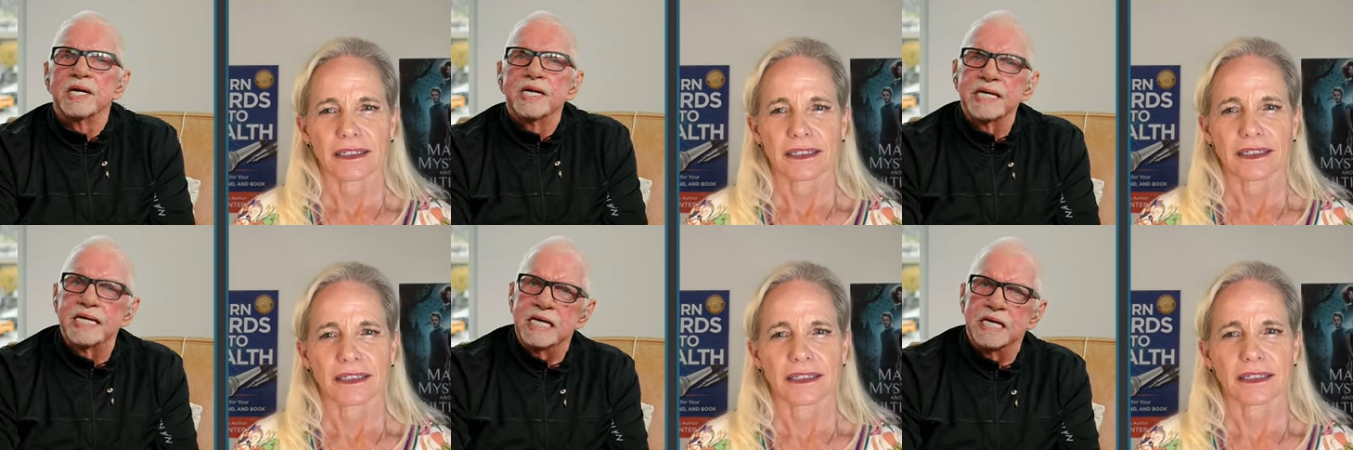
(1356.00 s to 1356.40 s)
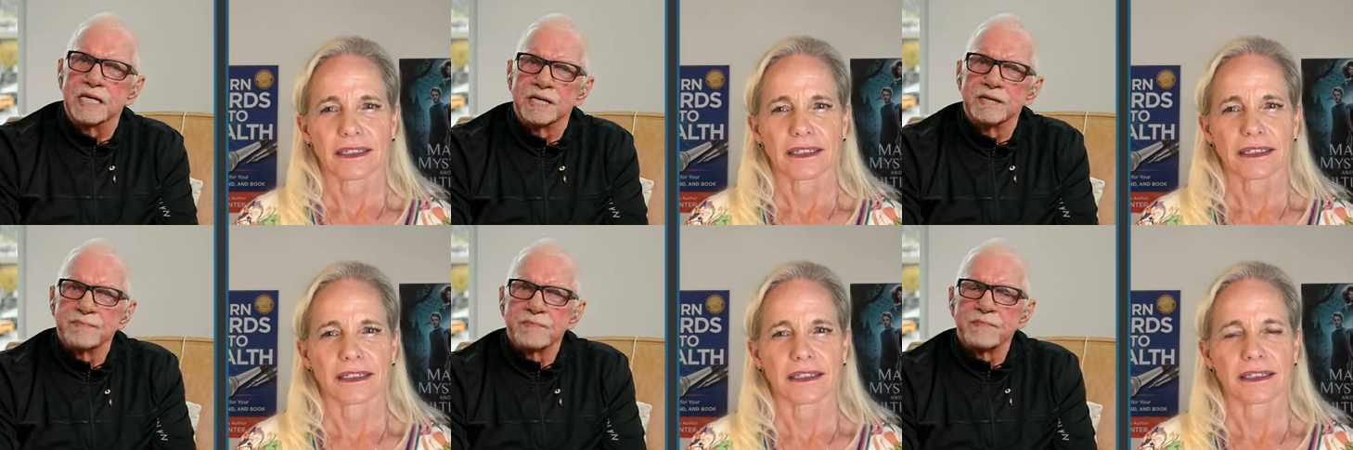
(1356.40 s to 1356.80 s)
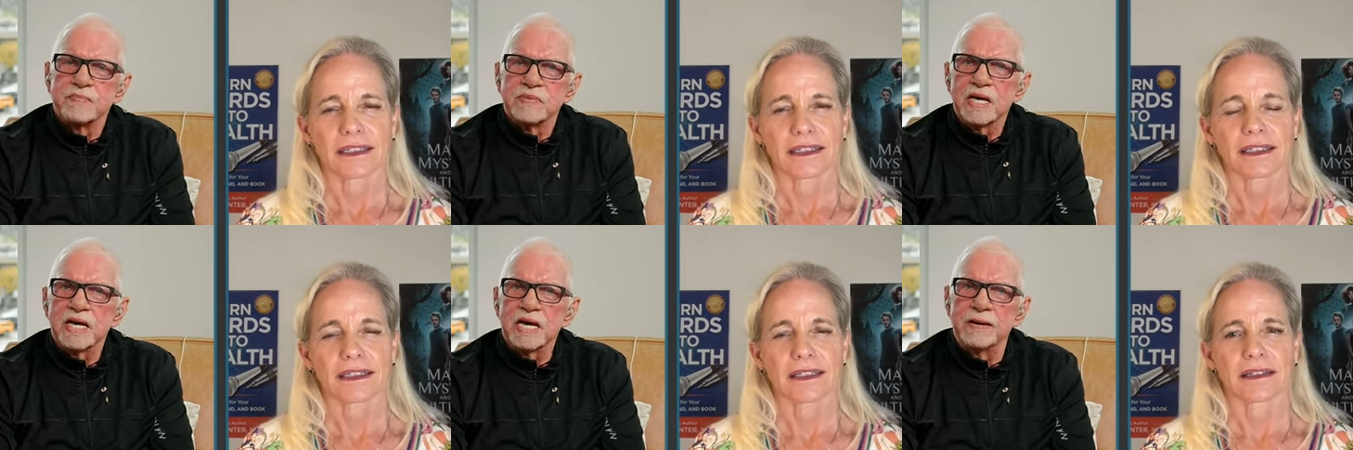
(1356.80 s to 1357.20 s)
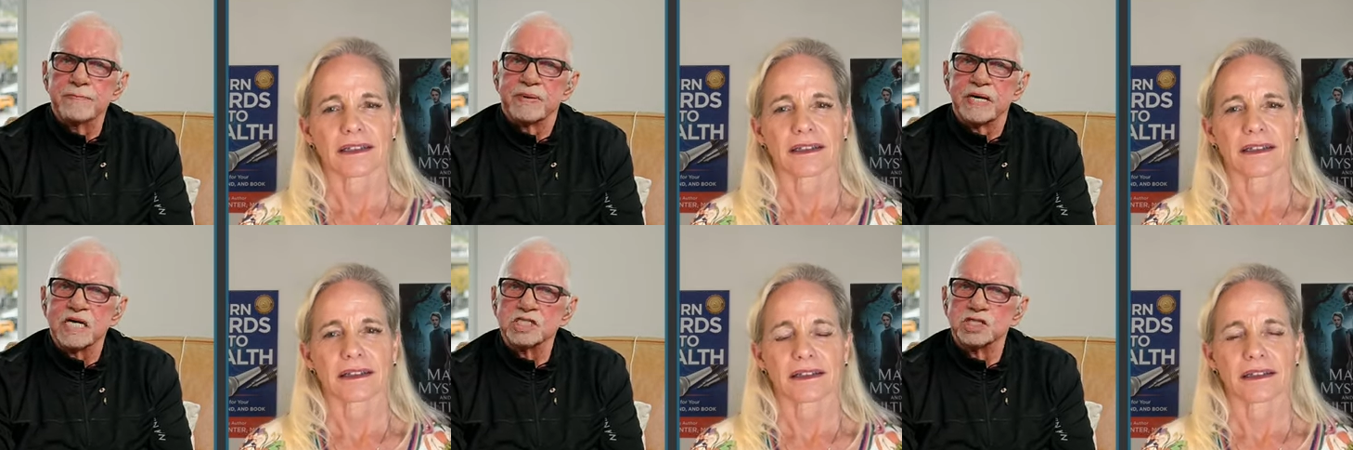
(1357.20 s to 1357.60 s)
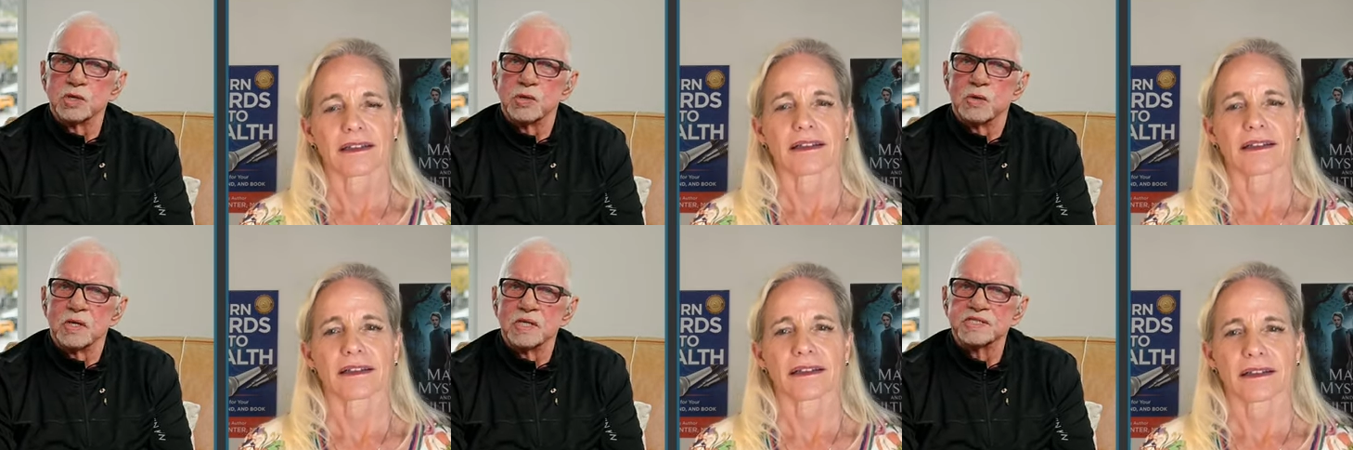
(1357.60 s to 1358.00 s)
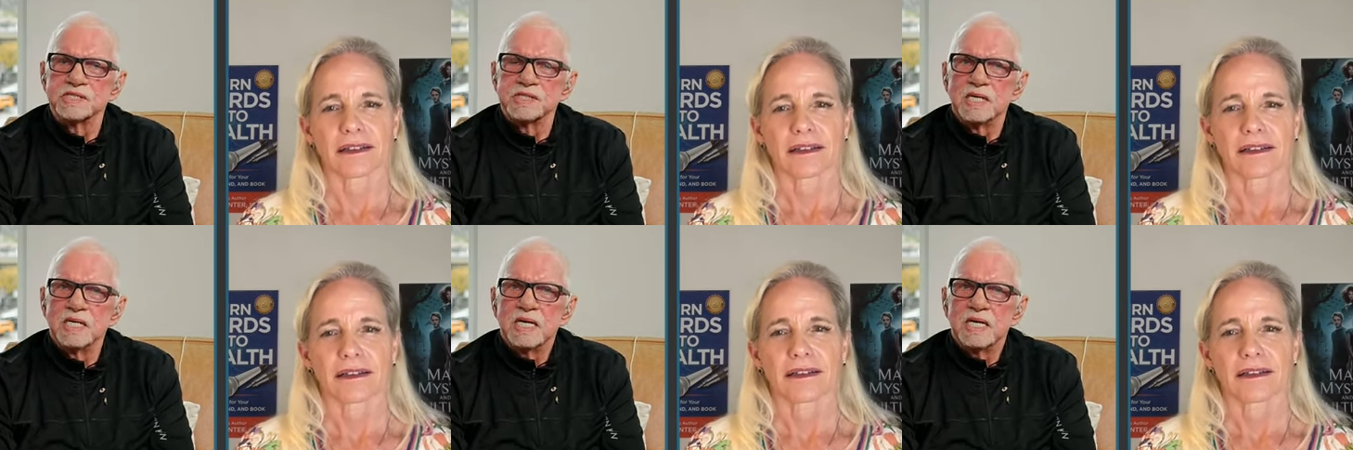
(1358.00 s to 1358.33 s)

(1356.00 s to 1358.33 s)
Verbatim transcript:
Speaker 1: here in Prince George